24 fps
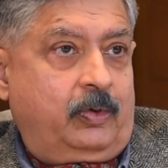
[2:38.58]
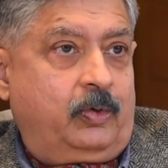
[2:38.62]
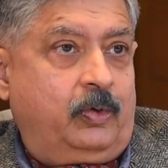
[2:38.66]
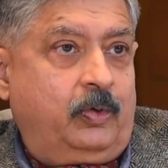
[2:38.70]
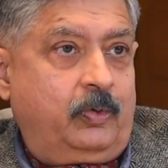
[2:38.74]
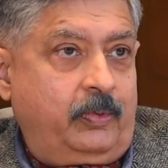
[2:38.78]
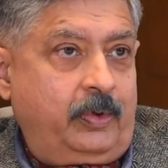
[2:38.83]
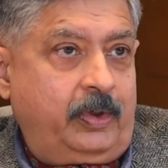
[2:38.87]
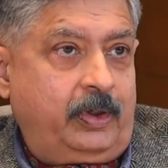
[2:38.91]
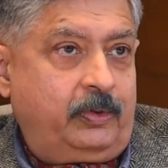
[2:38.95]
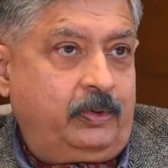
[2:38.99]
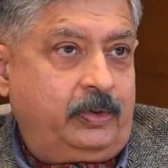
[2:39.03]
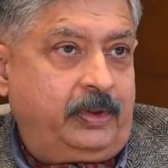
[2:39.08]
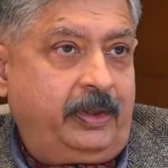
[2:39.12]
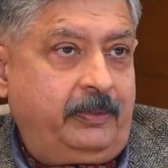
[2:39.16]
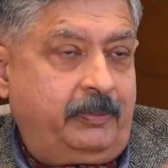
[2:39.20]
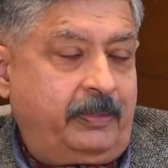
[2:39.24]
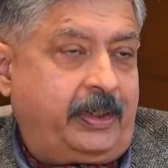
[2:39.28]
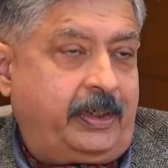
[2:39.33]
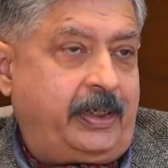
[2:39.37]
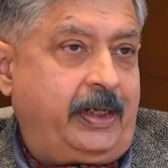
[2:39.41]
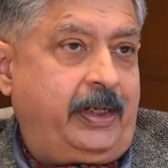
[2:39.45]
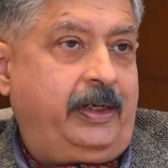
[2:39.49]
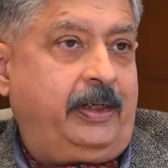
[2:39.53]
who will do the
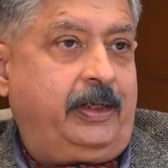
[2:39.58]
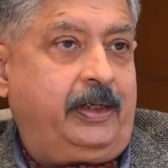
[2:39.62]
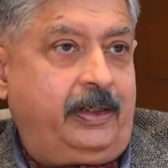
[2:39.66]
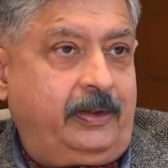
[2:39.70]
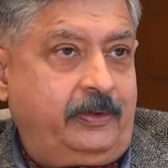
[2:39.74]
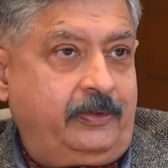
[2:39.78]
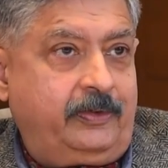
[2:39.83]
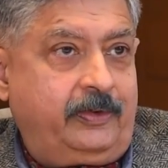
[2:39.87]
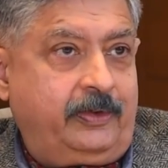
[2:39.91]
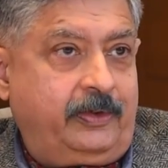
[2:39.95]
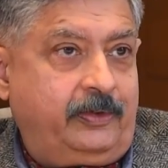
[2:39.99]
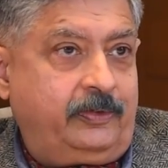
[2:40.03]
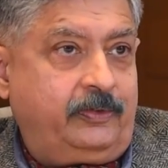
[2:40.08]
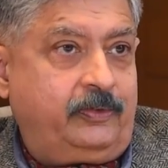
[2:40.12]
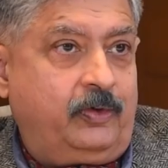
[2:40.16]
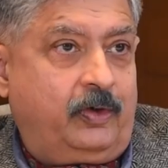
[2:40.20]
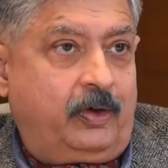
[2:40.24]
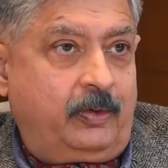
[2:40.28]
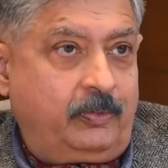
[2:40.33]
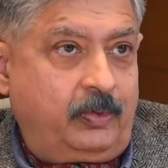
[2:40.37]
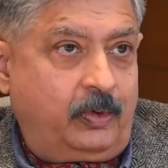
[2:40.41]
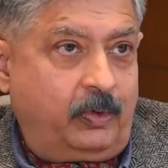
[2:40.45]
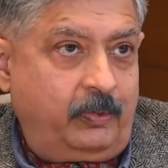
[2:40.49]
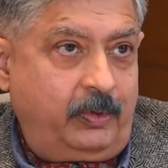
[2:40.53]
mechanical engineering
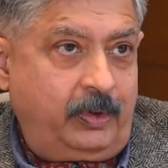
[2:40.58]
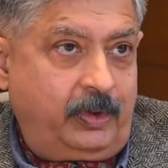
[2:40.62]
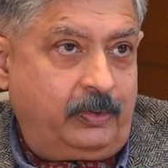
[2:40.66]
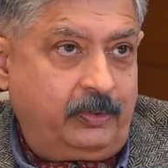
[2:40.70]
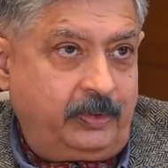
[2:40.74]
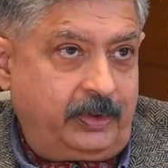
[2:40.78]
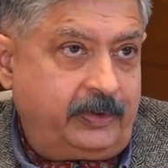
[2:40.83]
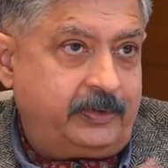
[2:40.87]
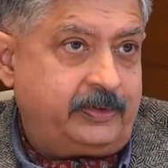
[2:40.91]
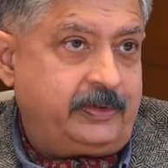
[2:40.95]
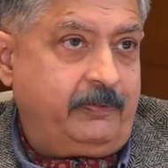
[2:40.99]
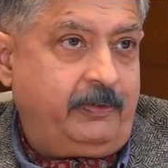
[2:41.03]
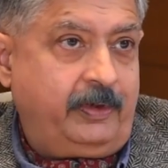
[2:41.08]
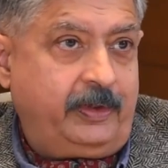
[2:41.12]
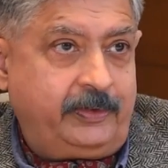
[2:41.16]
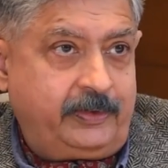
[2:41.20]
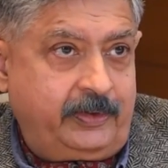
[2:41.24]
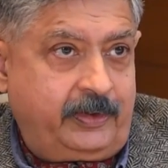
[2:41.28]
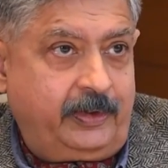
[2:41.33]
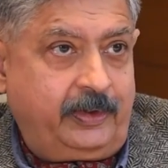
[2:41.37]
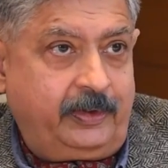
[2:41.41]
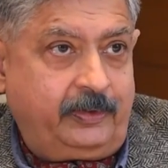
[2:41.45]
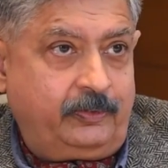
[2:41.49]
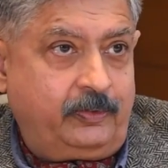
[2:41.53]
job, who will do the civil
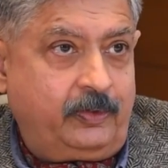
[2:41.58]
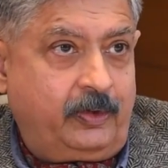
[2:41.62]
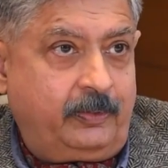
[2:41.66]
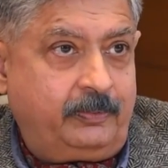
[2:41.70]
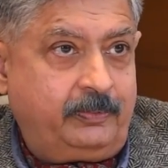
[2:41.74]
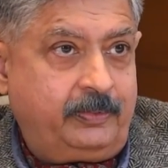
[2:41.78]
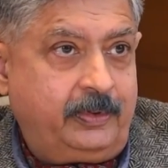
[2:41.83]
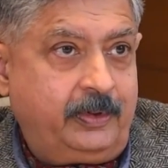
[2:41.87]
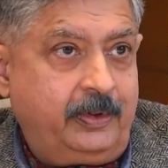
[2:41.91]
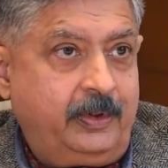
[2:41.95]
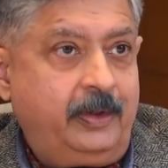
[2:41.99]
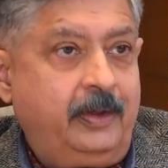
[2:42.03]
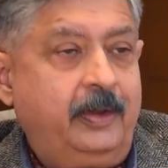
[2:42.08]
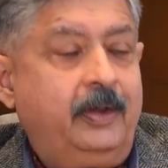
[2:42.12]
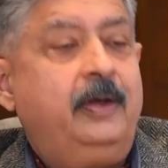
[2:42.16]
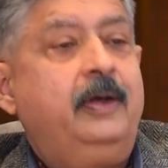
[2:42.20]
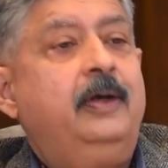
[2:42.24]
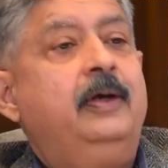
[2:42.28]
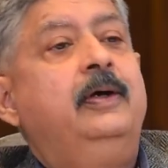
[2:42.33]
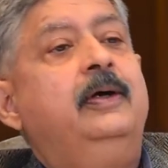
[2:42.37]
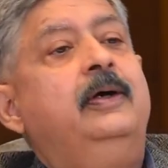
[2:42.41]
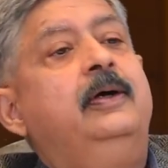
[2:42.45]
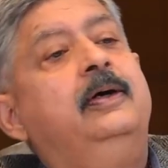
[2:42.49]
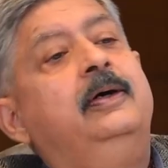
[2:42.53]
engineering job?
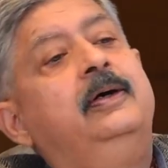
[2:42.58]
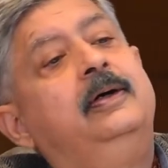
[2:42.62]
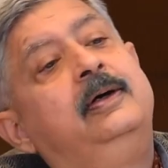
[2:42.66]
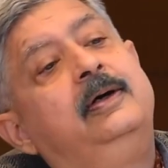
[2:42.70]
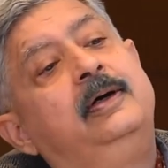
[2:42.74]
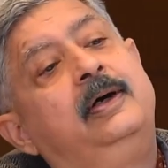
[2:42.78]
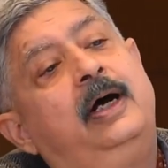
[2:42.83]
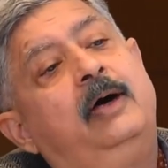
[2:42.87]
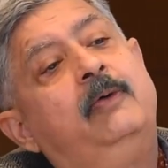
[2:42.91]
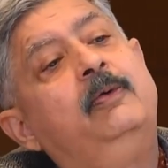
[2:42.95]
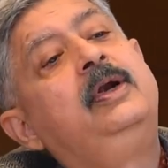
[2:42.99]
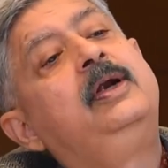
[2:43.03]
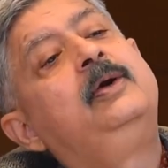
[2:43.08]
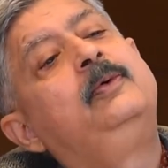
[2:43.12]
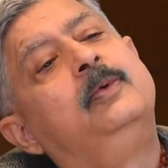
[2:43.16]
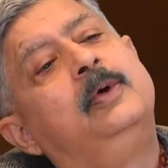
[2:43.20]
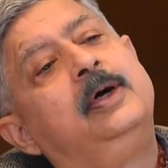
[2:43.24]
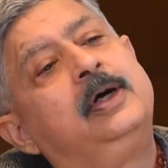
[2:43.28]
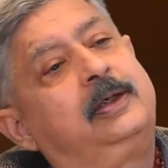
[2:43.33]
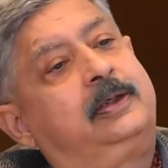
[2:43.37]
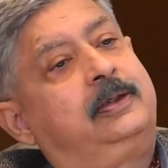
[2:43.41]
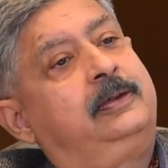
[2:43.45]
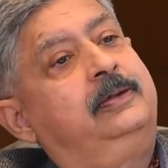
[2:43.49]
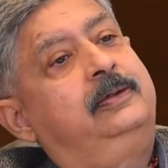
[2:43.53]
How will it
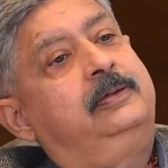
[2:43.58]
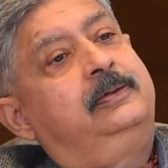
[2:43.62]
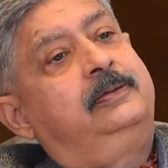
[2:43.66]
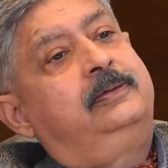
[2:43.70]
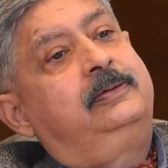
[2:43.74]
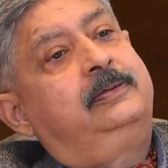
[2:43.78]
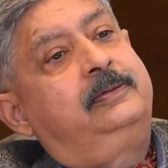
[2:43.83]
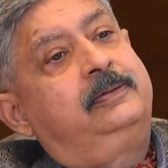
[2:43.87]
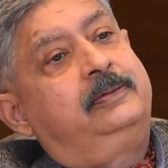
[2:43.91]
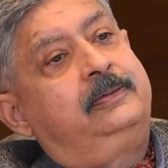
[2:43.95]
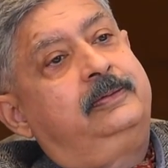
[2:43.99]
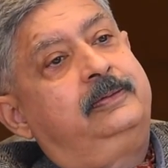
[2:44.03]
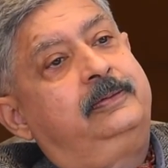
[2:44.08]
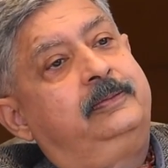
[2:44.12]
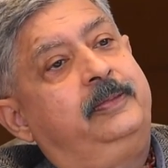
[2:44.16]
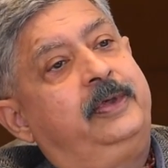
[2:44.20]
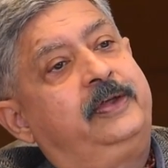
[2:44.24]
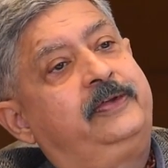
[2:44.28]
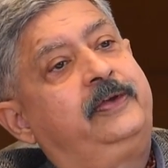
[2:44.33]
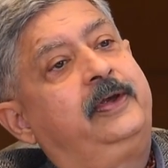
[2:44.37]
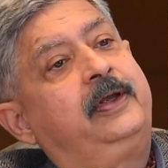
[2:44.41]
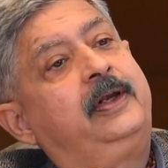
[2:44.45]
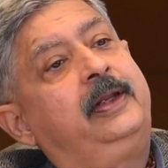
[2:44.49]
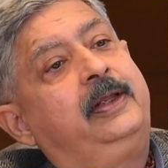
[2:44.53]
work,
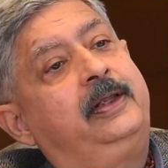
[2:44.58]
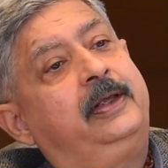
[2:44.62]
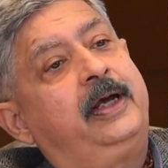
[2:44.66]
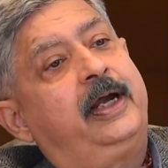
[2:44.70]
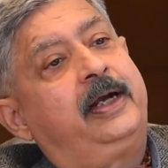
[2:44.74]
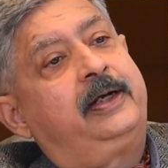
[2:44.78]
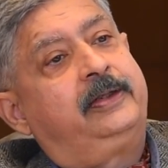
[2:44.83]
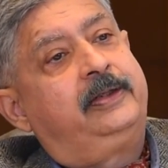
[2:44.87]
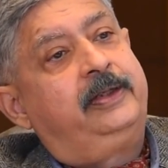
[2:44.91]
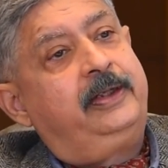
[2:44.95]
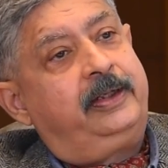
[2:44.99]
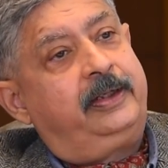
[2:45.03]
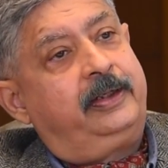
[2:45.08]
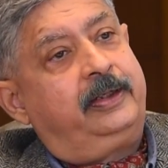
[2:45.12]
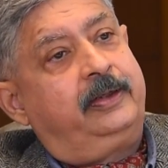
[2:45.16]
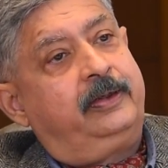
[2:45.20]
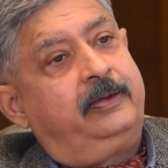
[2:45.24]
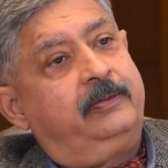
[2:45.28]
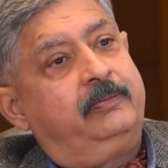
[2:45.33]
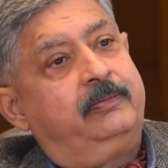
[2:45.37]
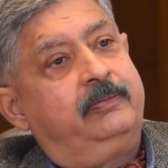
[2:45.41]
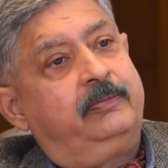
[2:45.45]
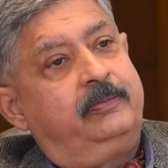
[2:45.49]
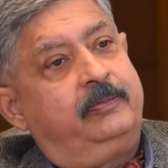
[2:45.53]
basically, at the
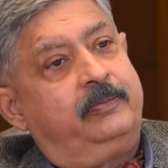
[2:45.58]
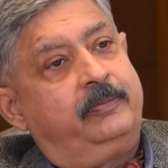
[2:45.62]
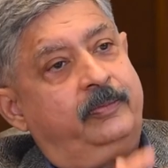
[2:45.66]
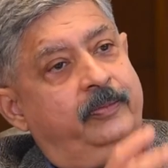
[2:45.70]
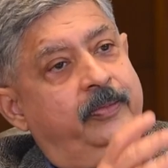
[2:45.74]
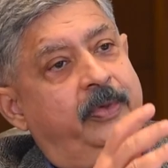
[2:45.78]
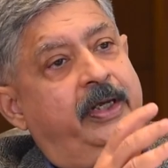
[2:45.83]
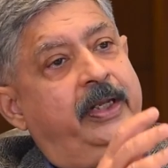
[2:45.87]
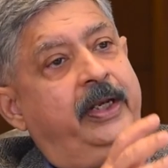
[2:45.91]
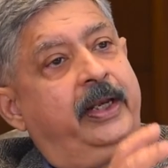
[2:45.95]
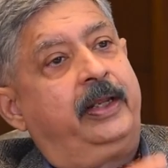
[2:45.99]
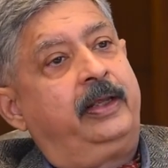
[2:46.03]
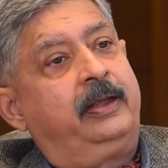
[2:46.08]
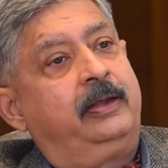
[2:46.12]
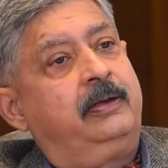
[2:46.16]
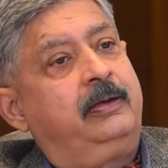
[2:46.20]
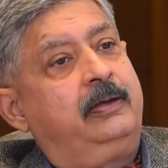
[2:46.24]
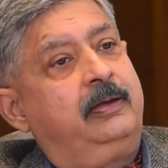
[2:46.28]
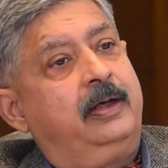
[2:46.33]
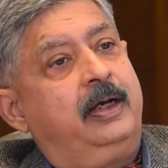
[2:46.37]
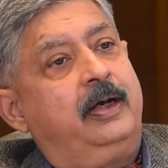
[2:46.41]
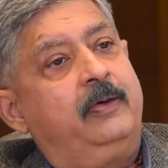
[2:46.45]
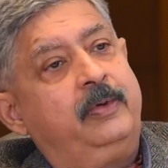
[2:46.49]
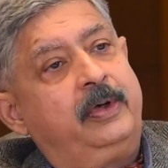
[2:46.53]
beginning,
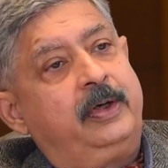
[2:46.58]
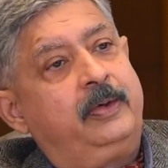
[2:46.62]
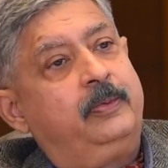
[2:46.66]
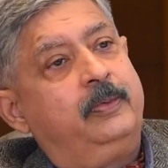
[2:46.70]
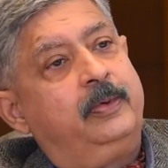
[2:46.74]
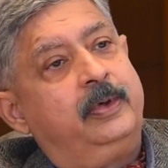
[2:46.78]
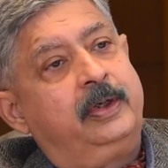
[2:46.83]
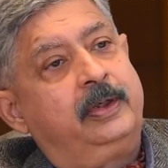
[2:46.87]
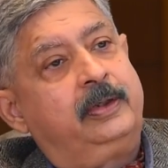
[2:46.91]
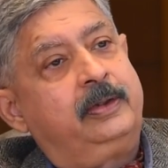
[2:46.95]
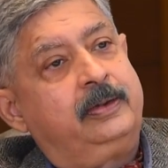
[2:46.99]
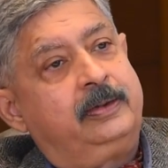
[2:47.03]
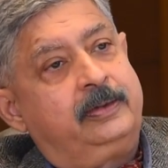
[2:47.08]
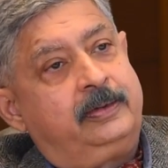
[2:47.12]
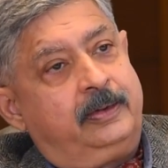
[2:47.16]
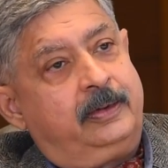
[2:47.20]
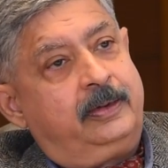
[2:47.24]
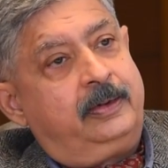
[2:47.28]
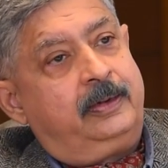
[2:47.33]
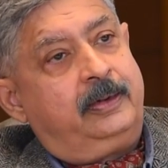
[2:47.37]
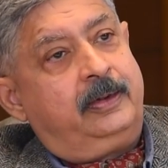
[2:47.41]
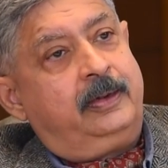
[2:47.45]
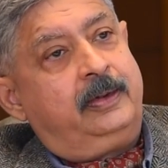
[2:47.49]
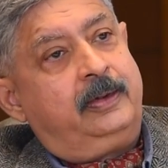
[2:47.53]
how will it work?
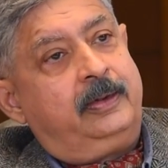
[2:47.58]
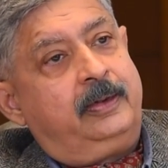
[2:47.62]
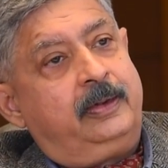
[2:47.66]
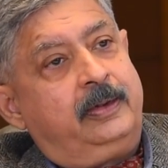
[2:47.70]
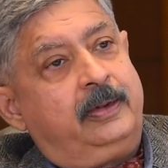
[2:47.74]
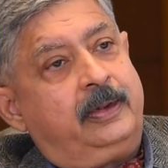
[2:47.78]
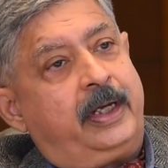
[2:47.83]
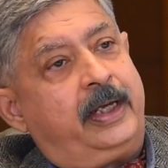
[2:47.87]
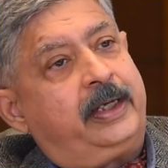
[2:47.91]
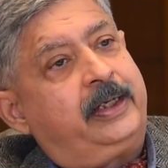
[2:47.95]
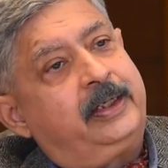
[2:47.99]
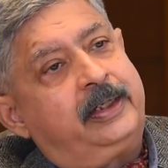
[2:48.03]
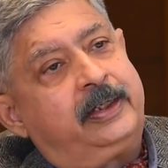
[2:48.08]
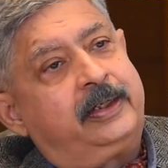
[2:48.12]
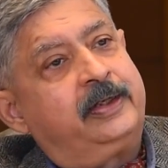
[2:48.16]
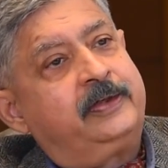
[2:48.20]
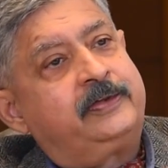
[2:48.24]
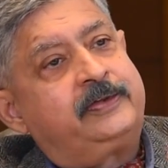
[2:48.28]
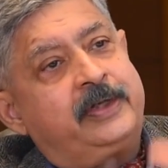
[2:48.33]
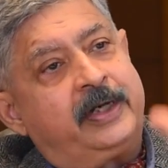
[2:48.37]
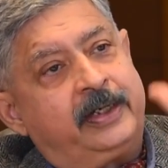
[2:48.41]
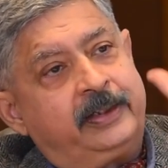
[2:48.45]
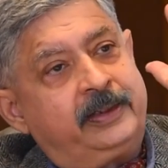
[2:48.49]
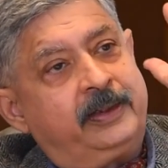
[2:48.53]
I can
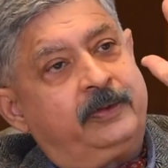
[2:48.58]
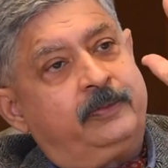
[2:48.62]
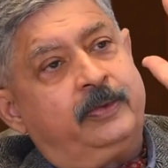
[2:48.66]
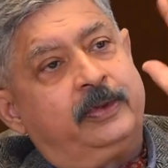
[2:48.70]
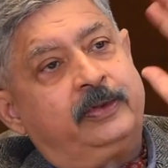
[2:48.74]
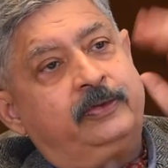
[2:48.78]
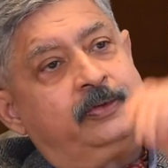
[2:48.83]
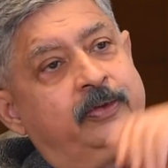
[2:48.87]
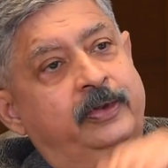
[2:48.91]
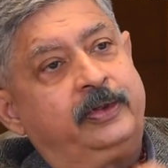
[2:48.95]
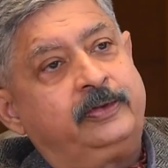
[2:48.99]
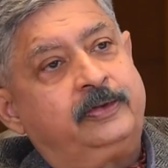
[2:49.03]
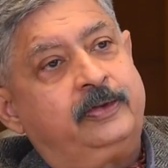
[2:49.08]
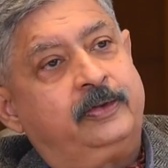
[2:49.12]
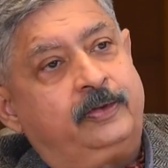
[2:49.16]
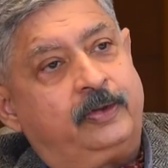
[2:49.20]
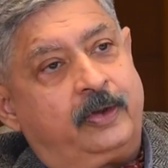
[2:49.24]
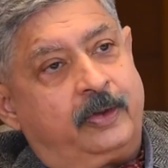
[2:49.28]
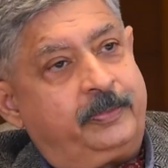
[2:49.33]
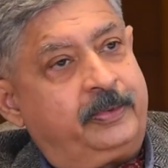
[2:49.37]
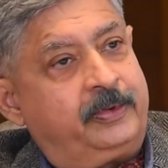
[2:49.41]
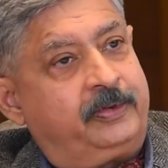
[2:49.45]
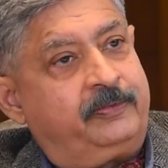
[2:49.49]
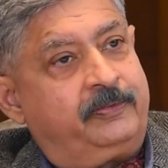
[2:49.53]
understand that once you reach the
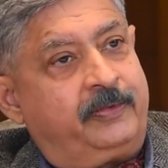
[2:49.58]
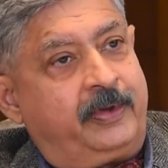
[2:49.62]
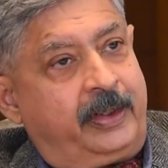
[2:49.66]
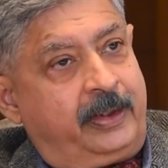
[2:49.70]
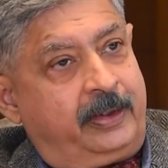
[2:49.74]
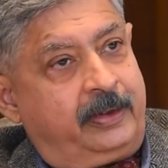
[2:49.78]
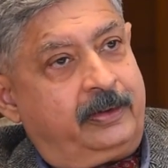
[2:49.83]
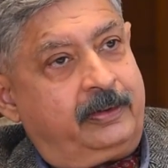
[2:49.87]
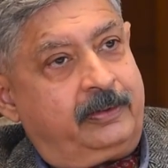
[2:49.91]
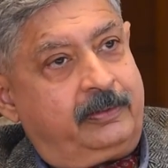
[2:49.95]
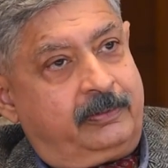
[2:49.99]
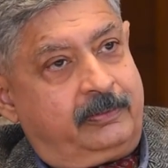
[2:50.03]
top, it's fine,